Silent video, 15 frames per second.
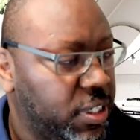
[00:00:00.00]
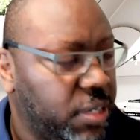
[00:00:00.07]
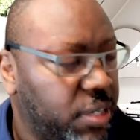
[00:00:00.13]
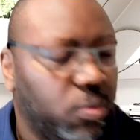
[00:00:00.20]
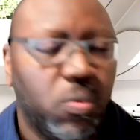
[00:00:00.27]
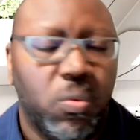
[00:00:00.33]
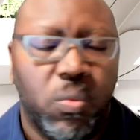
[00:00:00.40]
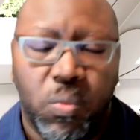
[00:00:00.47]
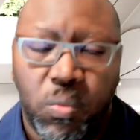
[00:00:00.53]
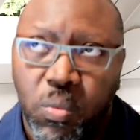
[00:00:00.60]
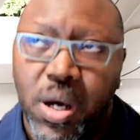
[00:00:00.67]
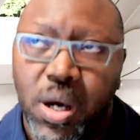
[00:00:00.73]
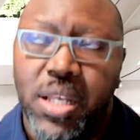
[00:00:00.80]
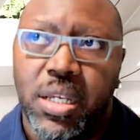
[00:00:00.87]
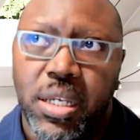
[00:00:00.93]

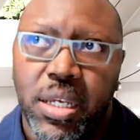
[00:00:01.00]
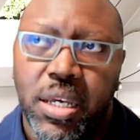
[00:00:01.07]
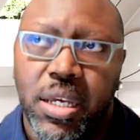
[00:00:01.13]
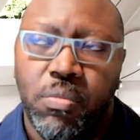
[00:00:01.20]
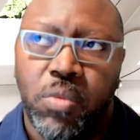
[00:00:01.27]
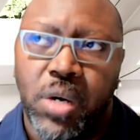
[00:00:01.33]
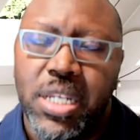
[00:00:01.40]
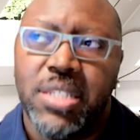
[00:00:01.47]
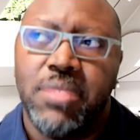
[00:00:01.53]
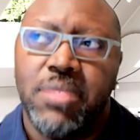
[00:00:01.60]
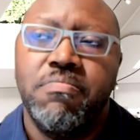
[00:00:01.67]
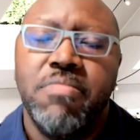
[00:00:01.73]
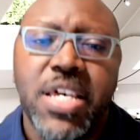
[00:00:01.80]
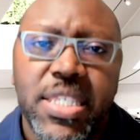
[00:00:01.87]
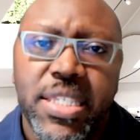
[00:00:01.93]
what is
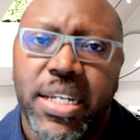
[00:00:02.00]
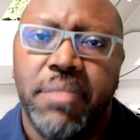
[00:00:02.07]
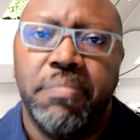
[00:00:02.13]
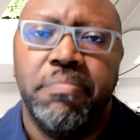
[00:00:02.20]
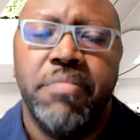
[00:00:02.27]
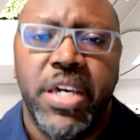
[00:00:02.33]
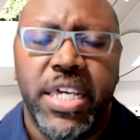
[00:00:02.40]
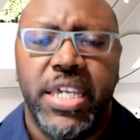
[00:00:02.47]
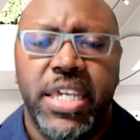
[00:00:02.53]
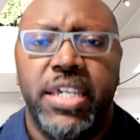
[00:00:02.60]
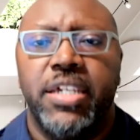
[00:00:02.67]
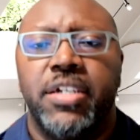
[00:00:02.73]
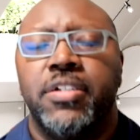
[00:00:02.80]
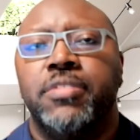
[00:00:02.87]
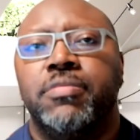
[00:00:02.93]
missing in
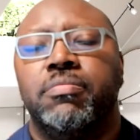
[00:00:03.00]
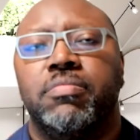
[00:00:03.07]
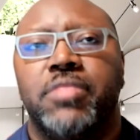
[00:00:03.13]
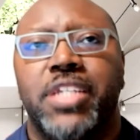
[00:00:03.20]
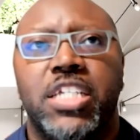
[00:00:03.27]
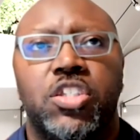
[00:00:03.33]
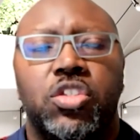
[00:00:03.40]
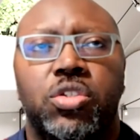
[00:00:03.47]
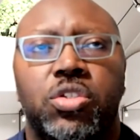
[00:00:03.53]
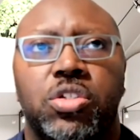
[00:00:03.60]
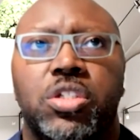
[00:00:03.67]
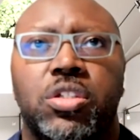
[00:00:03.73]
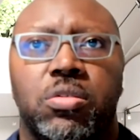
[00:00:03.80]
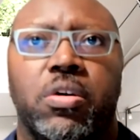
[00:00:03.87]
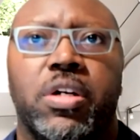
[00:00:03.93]
many
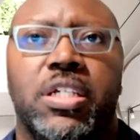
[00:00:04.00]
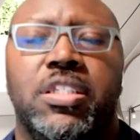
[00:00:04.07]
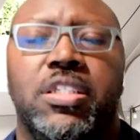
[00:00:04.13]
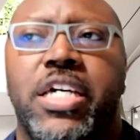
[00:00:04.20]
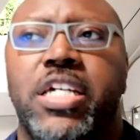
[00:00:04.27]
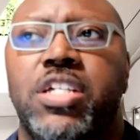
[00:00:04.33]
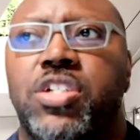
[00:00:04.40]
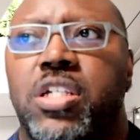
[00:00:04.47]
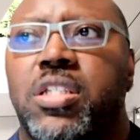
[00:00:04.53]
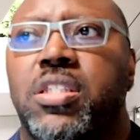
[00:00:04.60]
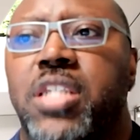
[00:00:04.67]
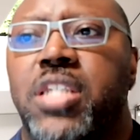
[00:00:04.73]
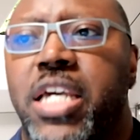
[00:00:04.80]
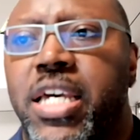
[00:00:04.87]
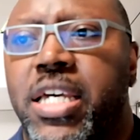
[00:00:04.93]
institutions and
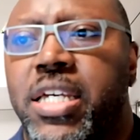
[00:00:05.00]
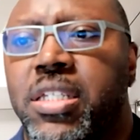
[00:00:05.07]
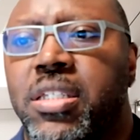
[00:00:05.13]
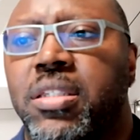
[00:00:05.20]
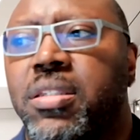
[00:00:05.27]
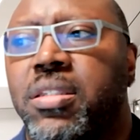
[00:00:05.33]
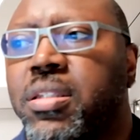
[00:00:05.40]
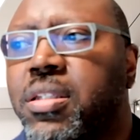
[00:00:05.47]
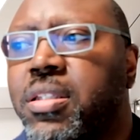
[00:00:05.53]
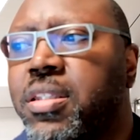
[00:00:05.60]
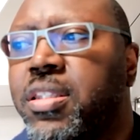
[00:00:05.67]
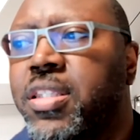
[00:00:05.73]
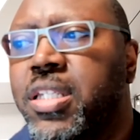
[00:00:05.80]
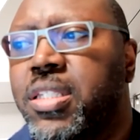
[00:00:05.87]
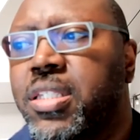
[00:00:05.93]
organizations is
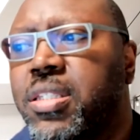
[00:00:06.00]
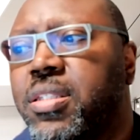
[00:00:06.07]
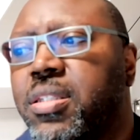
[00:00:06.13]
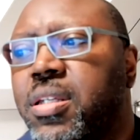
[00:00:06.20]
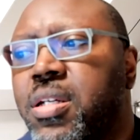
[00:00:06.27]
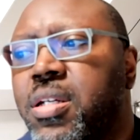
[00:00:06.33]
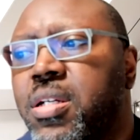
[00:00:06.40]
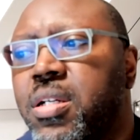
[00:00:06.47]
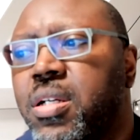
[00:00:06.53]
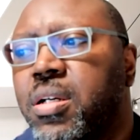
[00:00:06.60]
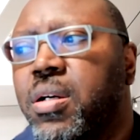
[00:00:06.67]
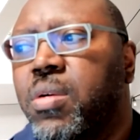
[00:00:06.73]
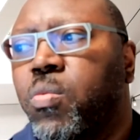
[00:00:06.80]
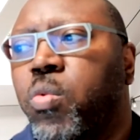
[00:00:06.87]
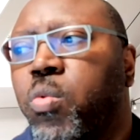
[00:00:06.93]
this
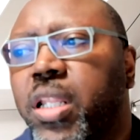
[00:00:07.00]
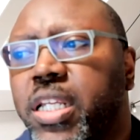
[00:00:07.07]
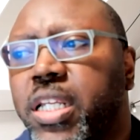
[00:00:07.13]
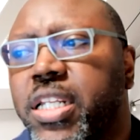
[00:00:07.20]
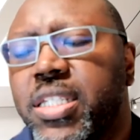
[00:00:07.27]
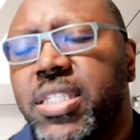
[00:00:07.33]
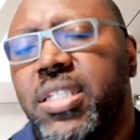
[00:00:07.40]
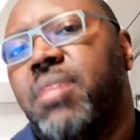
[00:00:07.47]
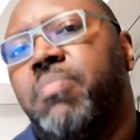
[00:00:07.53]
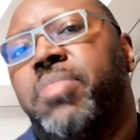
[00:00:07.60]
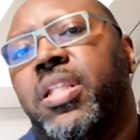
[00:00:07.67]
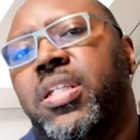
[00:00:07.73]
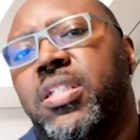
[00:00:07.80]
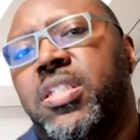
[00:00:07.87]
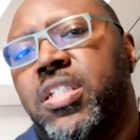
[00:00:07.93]
willingness and
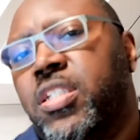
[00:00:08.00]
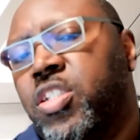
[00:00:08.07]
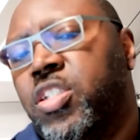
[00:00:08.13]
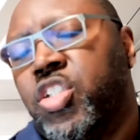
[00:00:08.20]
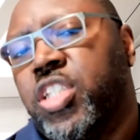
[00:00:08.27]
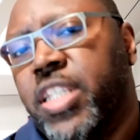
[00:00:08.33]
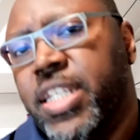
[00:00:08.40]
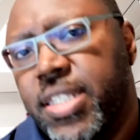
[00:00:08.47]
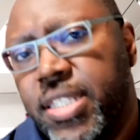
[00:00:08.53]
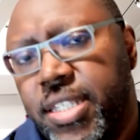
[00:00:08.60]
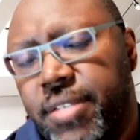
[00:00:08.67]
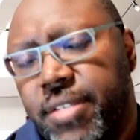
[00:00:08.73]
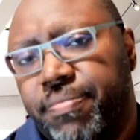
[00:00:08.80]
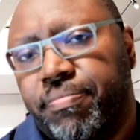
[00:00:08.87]
ability to just listen.